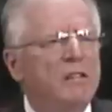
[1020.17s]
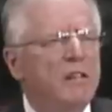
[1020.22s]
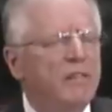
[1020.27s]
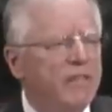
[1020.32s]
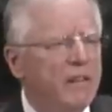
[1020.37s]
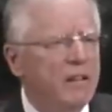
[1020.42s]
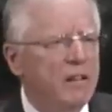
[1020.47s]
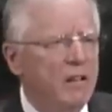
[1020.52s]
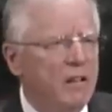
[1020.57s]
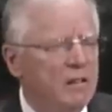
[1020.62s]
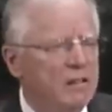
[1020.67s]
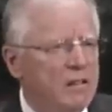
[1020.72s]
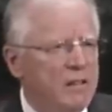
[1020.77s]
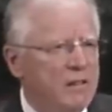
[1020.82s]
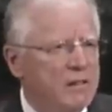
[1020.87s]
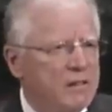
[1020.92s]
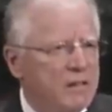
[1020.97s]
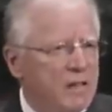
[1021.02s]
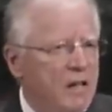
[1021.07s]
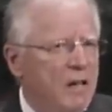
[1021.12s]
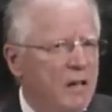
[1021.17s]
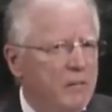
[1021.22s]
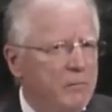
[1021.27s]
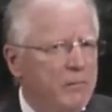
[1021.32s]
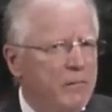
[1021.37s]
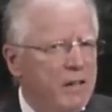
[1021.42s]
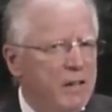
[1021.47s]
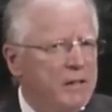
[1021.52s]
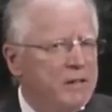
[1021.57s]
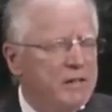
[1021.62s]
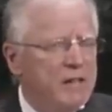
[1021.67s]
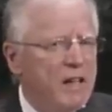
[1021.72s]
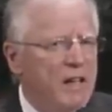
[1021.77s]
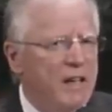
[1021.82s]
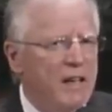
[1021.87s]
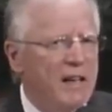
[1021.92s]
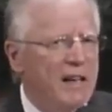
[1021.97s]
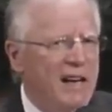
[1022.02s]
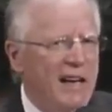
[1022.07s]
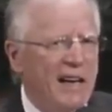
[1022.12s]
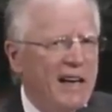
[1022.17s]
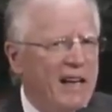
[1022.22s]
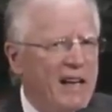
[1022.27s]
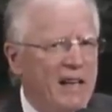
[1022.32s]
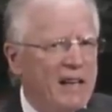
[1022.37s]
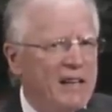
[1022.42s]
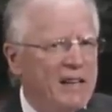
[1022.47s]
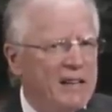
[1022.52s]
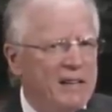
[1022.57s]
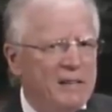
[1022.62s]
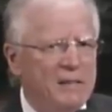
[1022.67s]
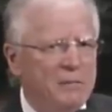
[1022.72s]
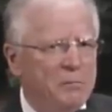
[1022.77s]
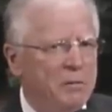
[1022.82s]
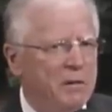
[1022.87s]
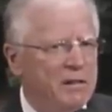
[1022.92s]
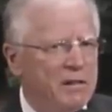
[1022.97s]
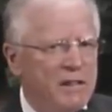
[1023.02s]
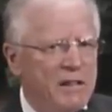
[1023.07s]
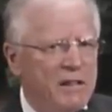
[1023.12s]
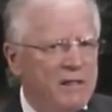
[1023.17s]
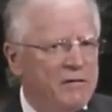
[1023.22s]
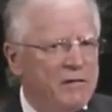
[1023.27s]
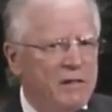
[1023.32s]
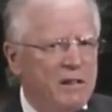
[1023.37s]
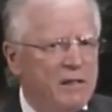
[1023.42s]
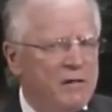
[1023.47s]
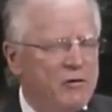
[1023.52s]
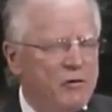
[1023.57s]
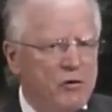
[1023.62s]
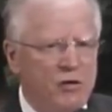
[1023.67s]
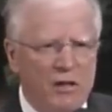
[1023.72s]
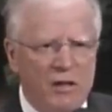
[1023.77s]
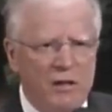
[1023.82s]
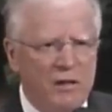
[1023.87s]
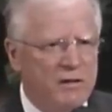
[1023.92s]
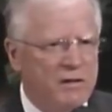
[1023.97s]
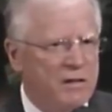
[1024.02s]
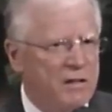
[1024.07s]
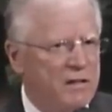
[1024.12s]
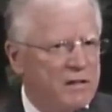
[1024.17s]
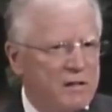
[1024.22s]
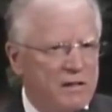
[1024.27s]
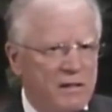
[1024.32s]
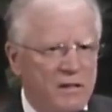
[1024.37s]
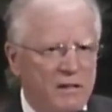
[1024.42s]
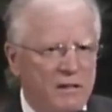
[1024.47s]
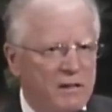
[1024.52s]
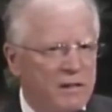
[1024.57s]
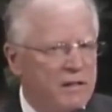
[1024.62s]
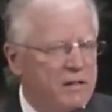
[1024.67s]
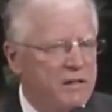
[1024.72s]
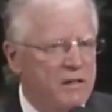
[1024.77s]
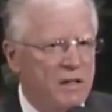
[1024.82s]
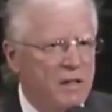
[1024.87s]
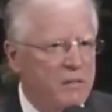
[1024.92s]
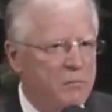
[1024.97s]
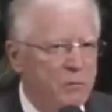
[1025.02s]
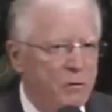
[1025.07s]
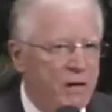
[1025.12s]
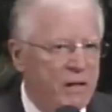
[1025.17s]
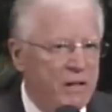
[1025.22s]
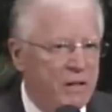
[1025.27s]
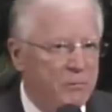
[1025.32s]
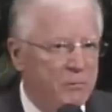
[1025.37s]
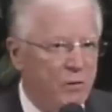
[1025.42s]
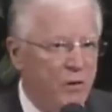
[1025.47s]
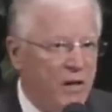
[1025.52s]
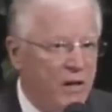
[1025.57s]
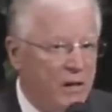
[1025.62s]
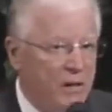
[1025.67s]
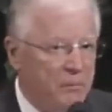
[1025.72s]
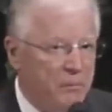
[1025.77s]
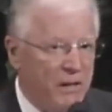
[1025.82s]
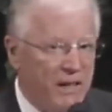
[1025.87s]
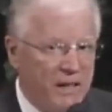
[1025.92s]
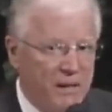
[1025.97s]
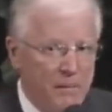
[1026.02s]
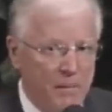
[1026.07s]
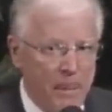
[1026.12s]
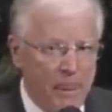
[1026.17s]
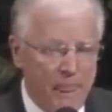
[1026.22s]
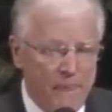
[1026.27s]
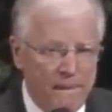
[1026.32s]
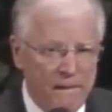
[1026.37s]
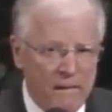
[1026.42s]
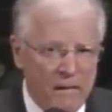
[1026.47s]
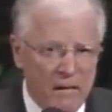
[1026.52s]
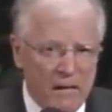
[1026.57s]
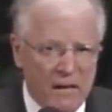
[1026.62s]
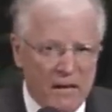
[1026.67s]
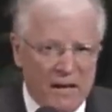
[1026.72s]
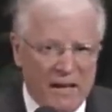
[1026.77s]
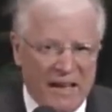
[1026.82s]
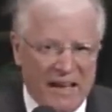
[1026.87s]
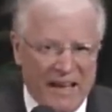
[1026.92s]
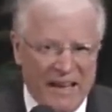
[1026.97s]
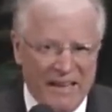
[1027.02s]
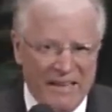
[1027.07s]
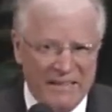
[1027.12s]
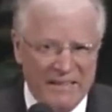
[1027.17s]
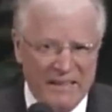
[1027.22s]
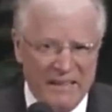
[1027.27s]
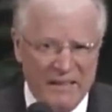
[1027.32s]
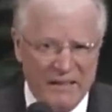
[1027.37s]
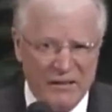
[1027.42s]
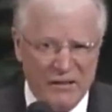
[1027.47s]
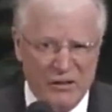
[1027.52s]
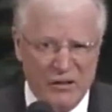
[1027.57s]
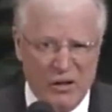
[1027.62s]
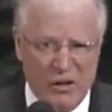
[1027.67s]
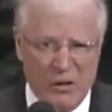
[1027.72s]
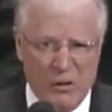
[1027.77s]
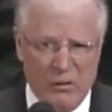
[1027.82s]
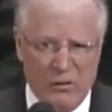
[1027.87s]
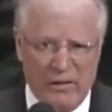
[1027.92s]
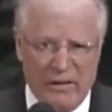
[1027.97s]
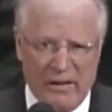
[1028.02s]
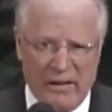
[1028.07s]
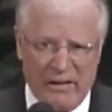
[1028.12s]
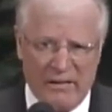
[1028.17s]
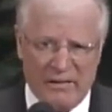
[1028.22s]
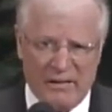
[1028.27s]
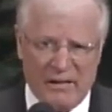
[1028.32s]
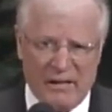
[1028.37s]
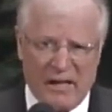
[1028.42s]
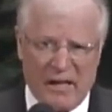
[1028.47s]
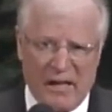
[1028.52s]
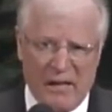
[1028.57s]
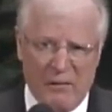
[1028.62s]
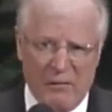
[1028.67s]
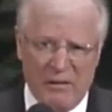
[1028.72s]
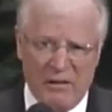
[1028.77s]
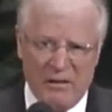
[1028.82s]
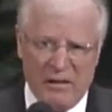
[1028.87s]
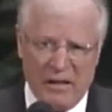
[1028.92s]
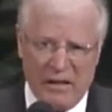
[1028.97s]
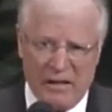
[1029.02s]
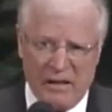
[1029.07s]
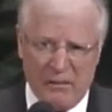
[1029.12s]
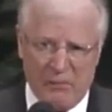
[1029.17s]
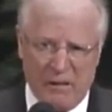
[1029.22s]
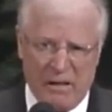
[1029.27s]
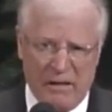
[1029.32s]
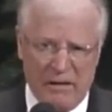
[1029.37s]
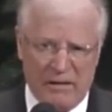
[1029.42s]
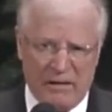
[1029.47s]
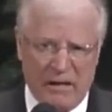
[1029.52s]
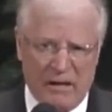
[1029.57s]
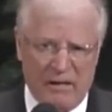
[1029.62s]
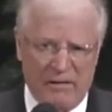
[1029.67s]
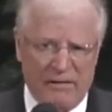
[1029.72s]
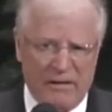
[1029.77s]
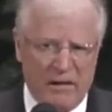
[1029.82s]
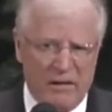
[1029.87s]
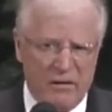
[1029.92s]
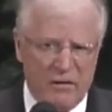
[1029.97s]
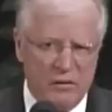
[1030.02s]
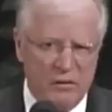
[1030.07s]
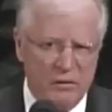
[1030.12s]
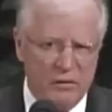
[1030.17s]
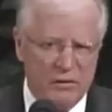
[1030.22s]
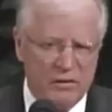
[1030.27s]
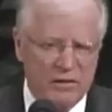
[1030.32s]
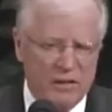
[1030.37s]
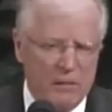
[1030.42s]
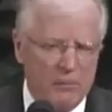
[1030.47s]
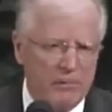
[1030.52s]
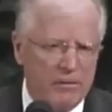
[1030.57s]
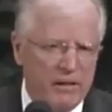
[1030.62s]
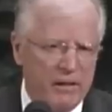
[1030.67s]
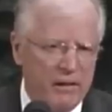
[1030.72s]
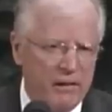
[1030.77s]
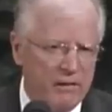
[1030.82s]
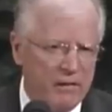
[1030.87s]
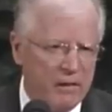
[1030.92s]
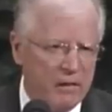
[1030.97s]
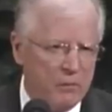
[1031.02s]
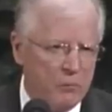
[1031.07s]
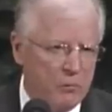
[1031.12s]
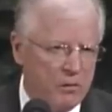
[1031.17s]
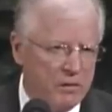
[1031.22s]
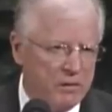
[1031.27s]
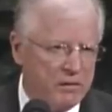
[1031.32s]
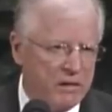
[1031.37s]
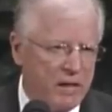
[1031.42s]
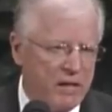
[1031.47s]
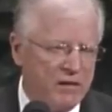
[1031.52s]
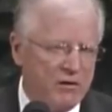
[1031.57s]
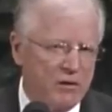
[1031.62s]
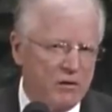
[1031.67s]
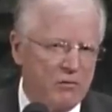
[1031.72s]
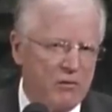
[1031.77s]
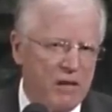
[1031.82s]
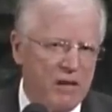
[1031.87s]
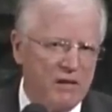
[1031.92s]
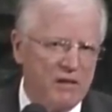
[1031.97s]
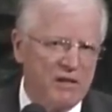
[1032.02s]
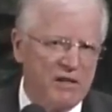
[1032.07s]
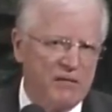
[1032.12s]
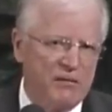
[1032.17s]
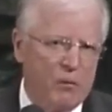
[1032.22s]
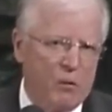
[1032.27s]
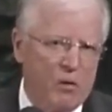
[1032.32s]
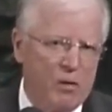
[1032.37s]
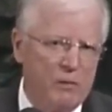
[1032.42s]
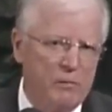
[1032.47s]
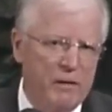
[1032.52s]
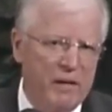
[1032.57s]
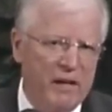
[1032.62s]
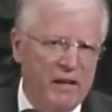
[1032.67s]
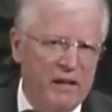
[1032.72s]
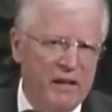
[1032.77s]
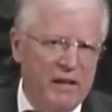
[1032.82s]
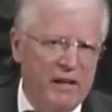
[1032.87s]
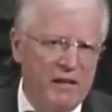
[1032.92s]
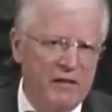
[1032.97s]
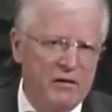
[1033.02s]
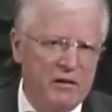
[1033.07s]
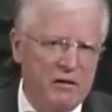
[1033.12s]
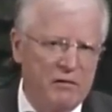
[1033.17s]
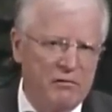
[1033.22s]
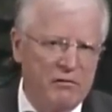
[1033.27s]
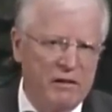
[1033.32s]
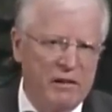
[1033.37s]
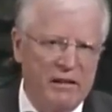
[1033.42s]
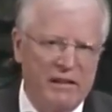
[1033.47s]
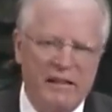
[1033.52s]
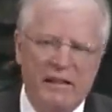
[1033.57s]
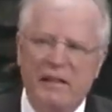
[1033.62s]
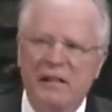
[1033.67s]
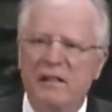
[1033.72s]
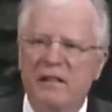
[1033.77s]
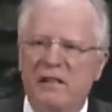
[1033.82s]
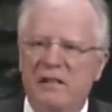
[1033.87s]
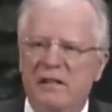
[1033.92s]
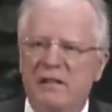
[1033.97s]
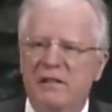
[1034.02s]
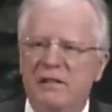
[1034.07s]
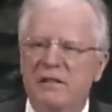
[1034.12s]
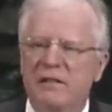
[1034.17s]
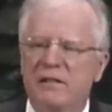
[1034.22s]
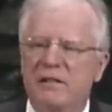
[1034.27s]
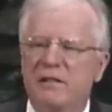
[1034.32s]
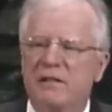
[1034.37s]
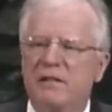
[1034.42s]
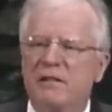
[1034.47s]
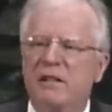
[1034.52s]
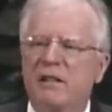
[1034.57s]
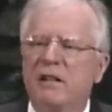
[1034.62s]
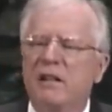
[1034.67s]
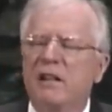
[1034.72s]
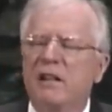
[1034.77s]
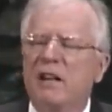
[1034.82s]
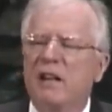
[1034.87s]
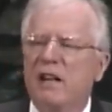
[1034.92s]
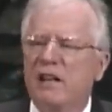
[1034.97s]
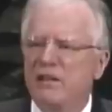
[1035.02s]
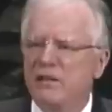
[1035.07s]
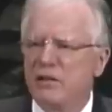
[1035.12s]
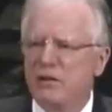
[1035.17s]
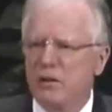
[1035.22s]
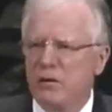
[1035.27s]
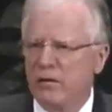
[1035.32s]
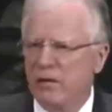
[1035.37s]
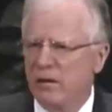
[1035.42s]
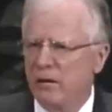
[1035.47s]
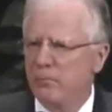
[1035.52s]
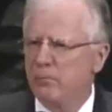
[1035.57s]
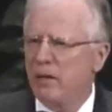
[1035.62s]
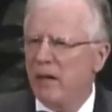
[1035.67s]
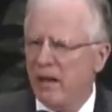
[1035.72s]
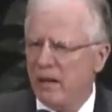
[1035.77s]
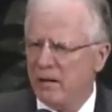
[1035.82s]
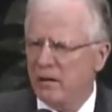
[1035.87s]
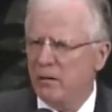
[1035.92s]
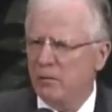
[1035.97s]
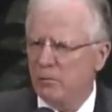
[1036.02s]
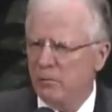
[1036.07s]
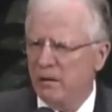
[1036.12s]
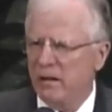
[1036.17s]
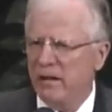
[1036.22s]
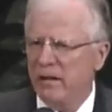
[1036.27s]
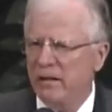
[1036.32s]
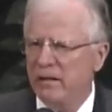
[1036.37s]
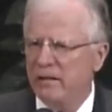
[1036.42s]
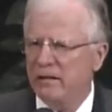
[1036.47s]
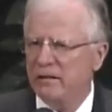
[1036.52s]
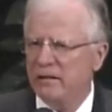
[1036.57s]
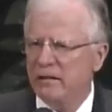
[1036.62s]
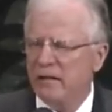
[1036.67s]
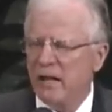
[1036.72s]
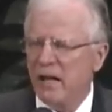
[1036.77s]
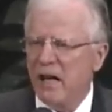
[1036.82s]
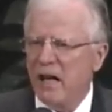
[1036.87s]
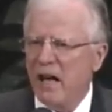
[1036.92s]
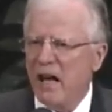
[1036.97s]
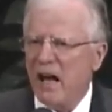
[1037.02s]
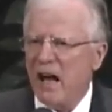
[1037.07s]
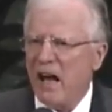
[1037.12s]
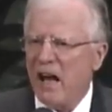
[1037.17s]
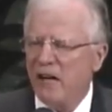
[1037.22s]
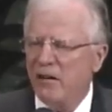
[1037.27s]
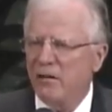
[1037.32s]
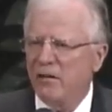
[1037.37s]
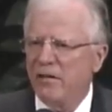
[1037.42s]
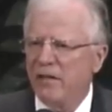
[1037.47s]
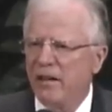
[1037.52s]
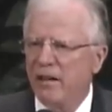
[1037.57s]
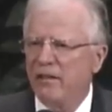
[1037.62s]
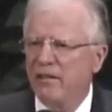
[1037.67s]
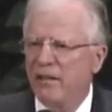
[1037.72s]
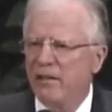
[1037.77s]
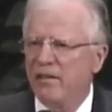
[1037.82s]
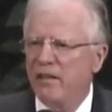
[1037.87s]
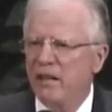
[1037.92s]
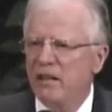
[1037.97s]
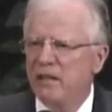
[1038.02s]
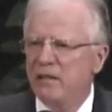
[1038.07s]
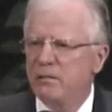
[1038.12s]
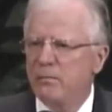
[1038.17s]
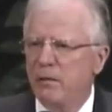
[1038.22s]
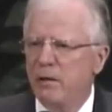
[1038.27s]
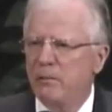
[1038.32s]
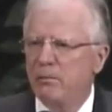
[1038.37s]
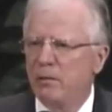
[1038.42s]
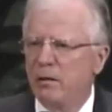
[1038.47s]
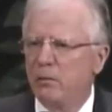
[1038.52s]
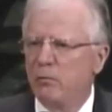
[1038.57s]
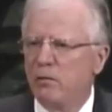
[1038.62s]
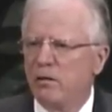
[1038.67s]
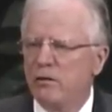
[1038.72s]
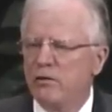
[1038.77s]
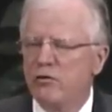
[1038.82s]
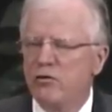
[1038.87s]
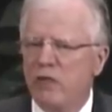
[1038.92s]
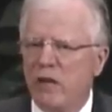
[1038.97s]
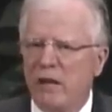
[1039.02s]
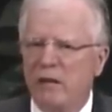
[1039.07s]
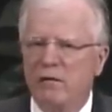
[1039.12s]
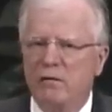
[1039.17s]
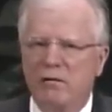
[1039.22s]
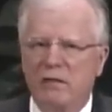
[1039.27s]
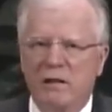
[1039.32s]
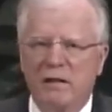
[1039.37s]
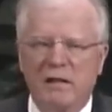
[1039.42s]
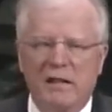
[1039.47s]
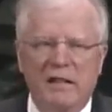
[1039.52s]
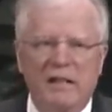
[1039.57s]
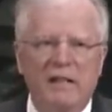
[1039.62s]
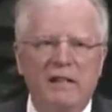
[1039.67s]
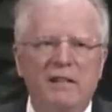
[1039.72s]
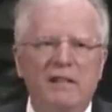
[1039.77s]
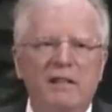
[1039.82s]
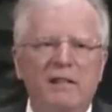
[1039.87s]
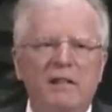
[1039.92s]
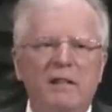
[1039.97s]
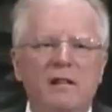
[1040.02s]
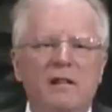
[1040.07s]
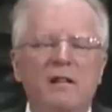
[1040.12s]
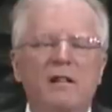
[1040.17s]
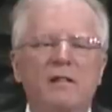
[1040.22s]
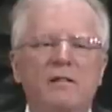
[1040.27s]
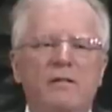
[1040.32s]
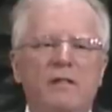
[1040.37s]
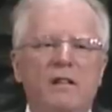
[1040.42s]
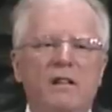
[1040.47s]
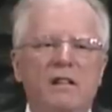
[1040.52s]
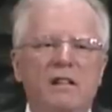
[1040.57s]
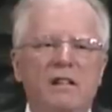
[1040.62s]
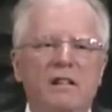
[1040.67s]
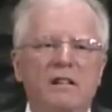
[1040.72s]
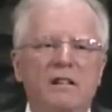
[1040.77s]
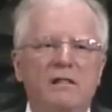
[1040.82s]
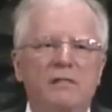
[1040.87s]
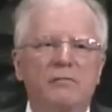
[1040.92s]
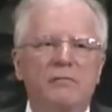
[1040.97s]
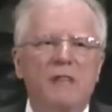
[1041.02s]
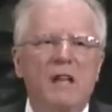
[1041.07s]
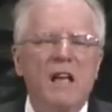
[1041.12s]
difficulties come, they say, "I believed in Jesus, at least I prayed a prayer, but I didn't know that I was getting myself into something that was as transforming as it really is." And so they back away. I don't think that these people were genuinely converted.